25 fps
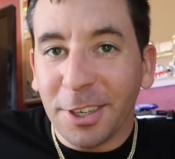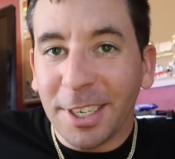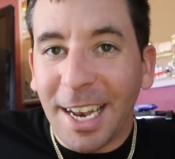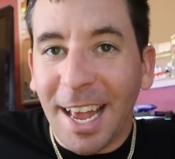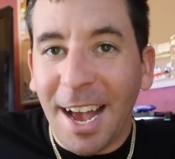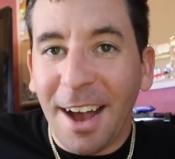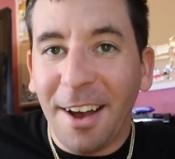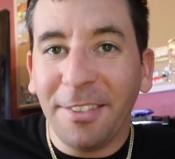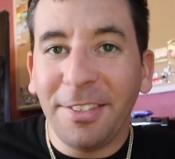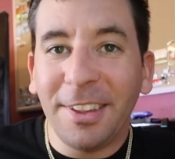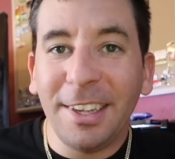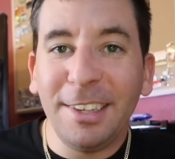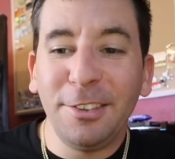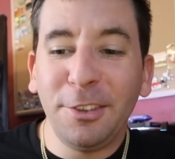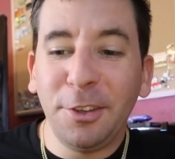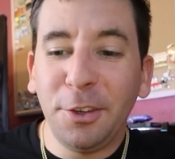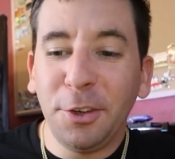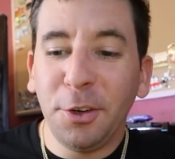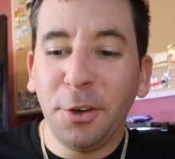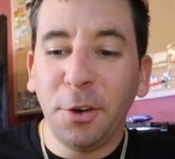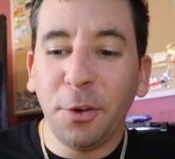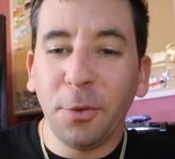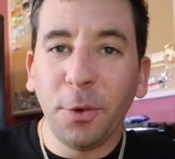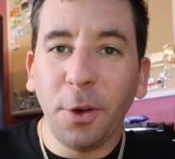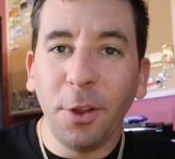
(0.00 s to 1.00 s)
look now at these
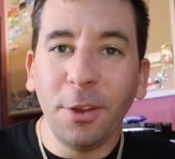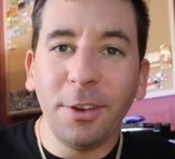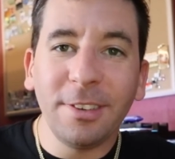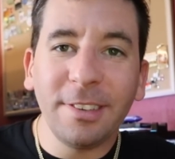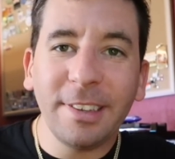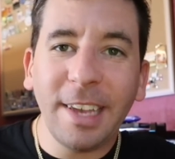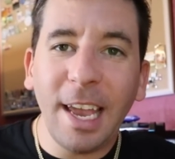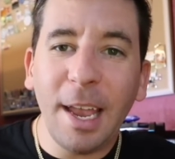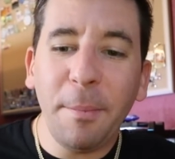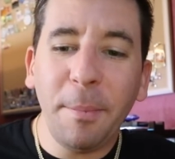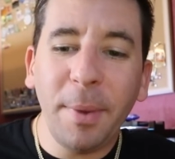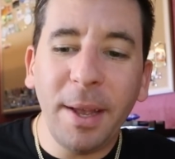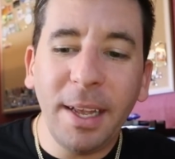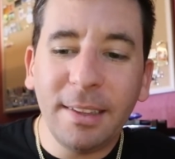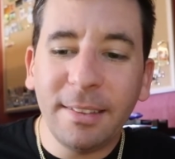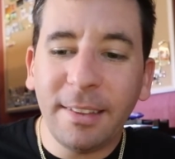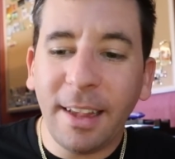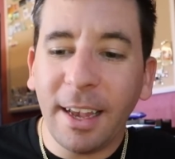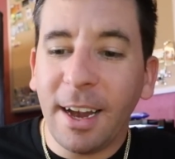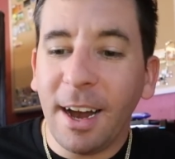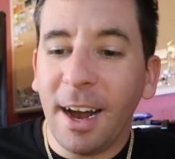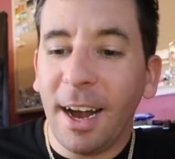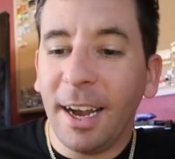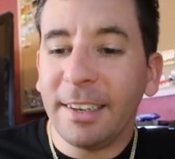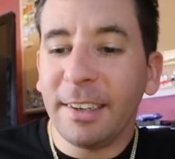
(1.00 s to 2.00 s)
2 roller skate pins
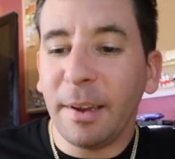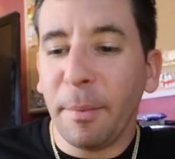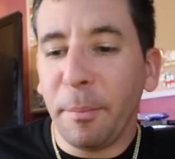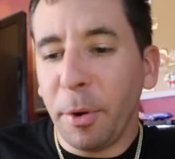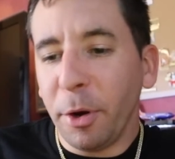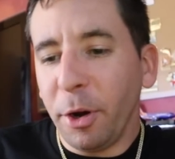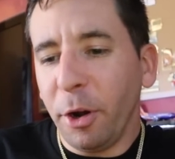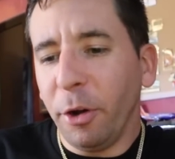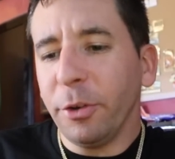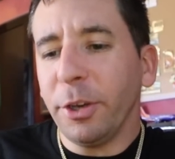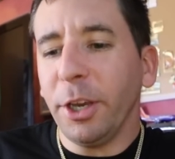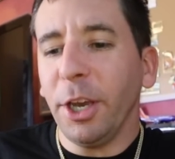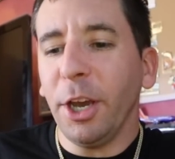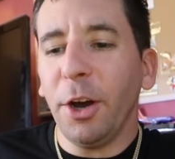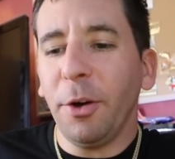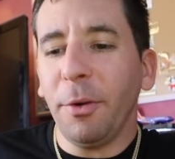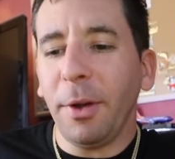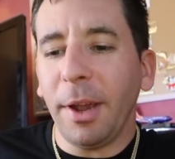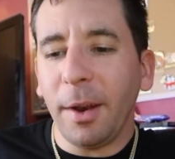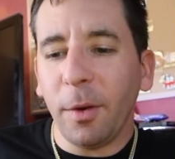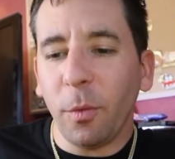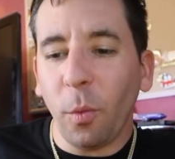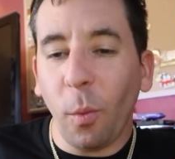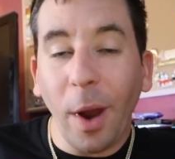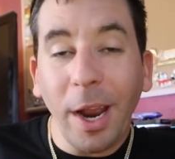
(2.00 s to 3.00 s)
I got, Pinocchio
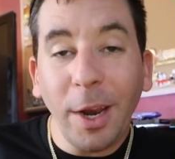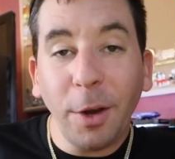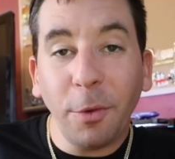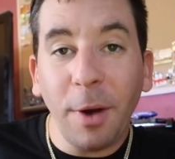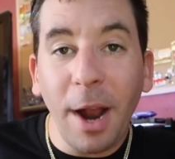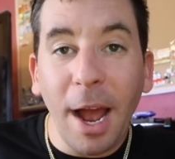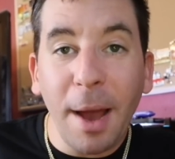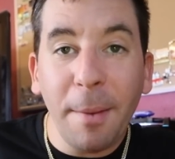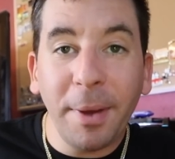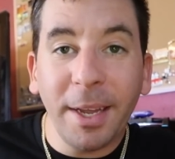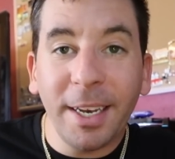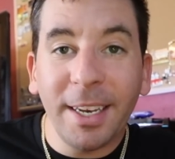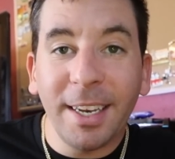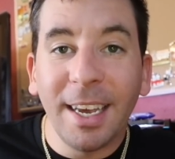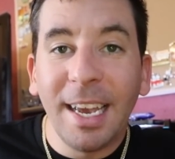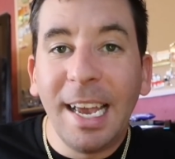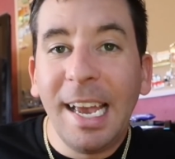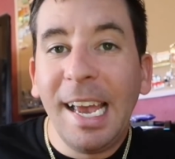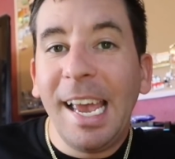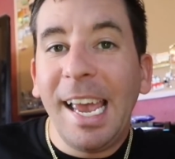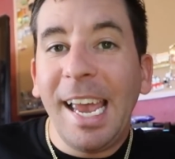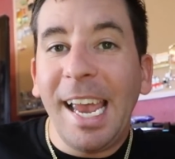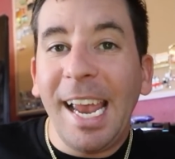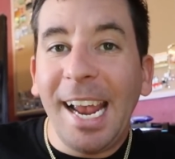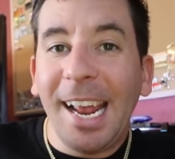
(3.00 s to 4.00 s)
and White Rabbit,
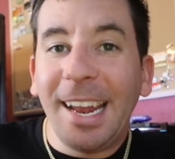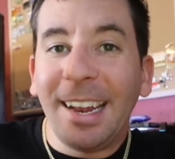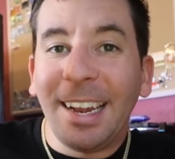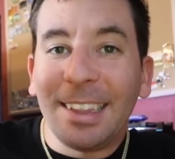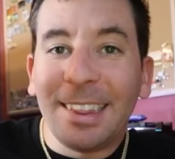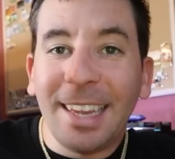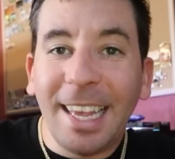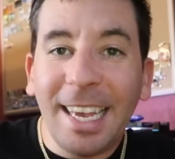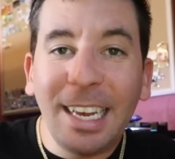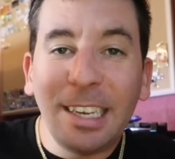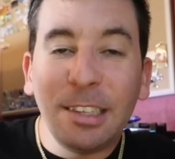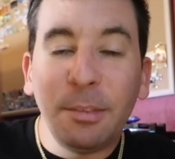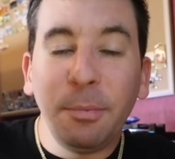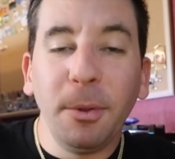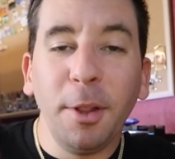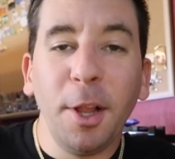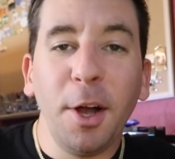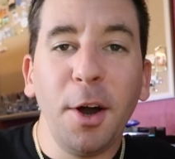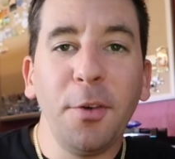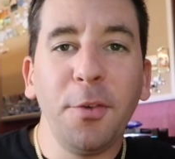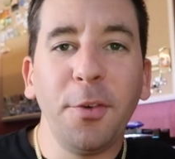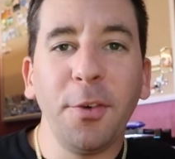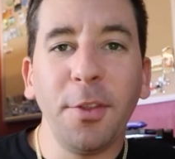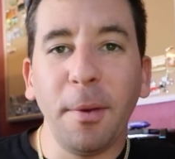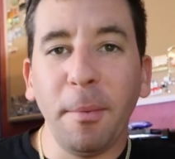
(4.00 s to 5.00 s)
and a link is
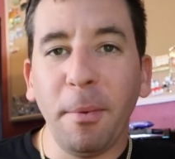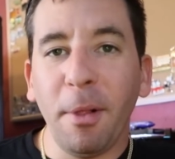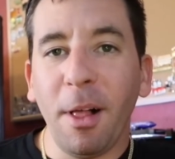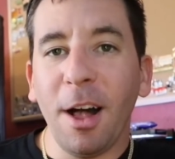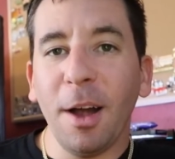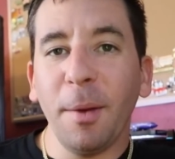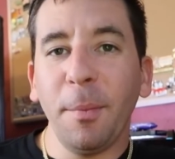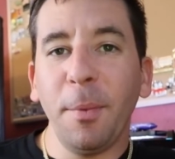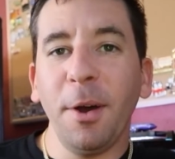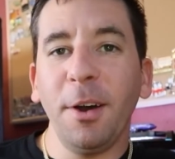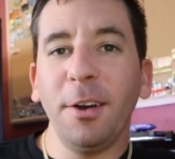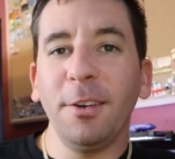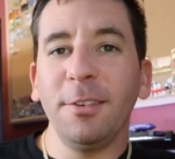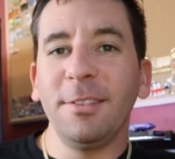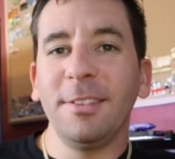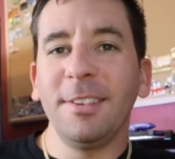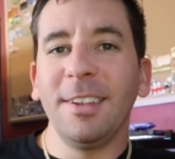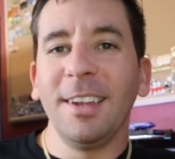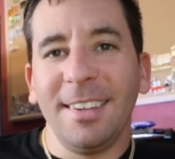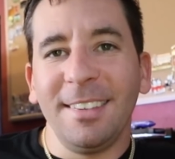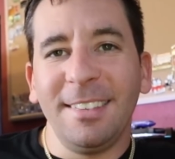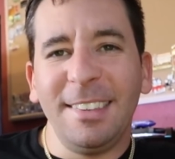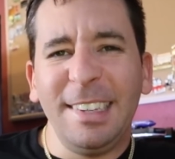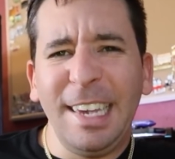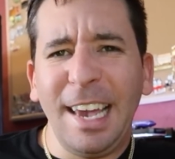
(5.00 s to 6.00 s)
below for the blog post.
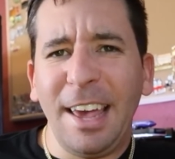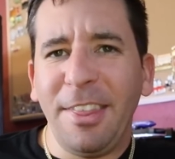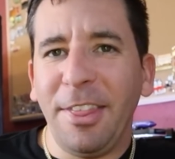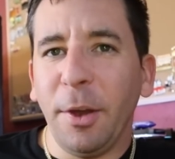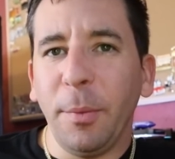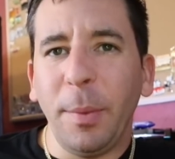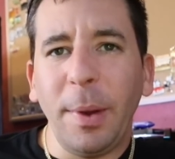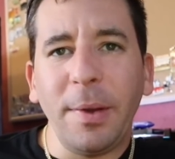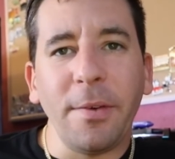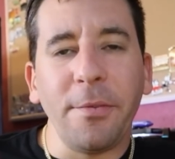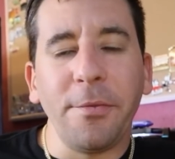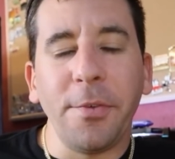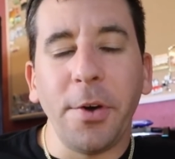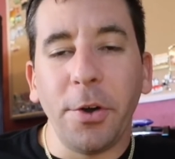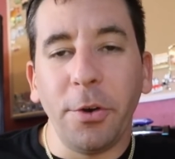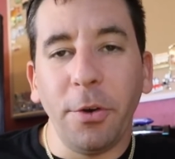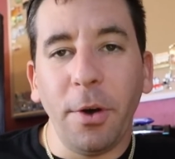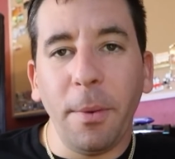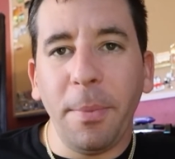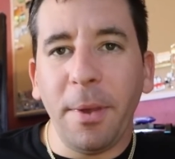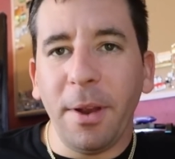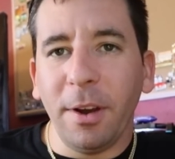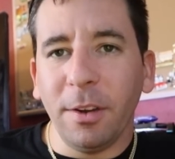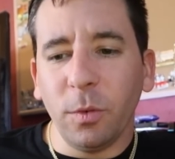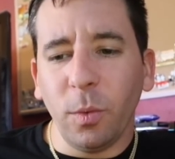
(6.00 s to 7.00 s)
See, I think we have a photo
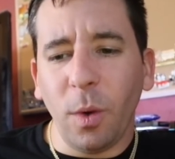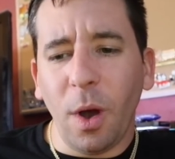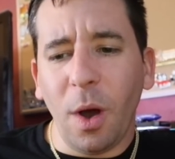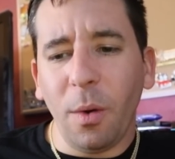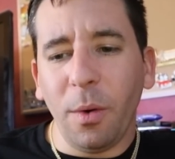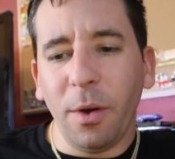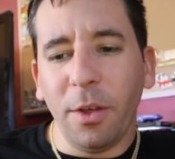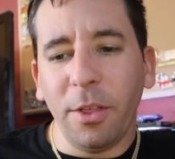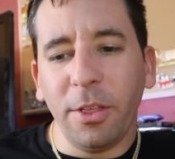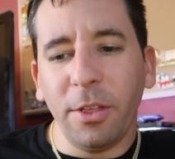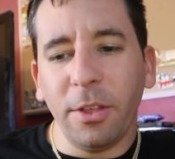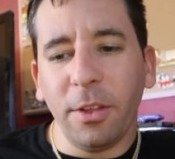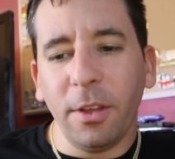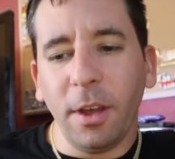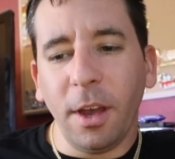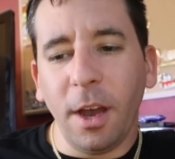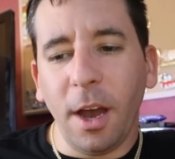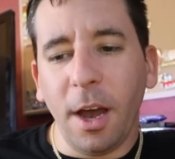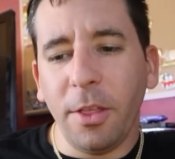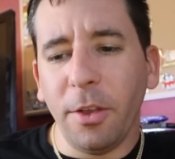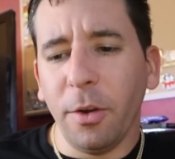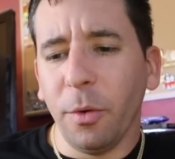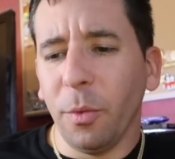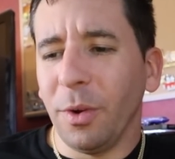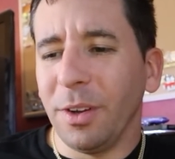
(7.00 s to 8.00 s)
up there as well with
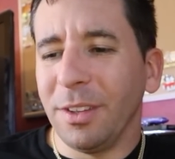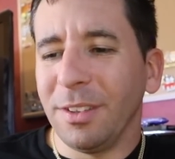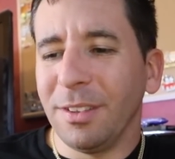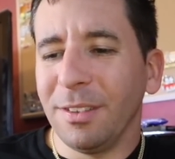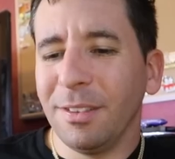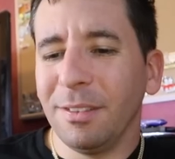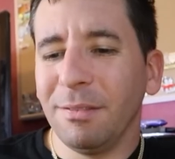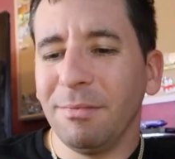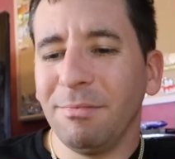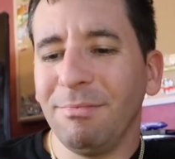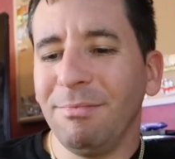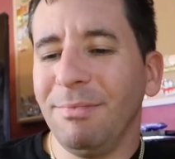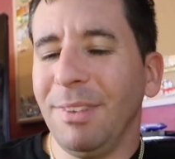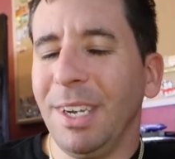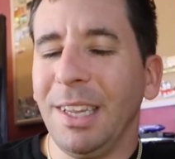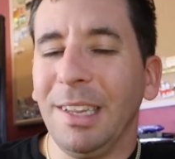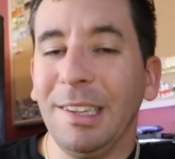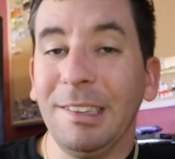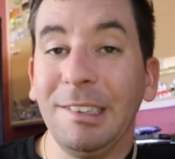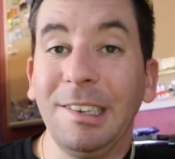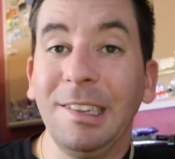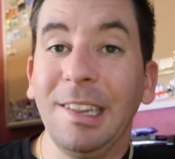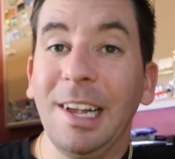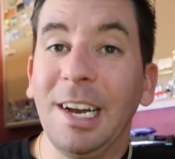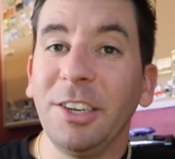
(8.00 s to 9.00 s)
other ones in
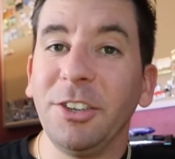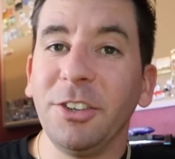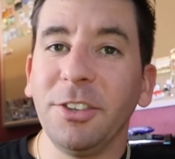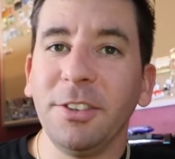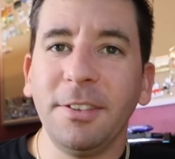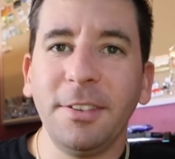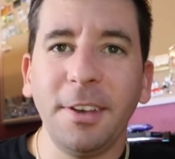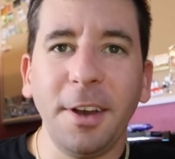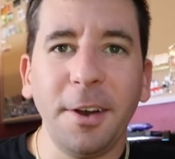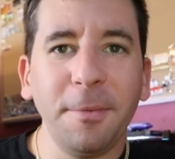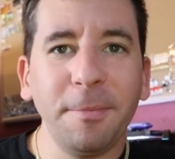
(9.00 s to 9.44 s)
this collection, so.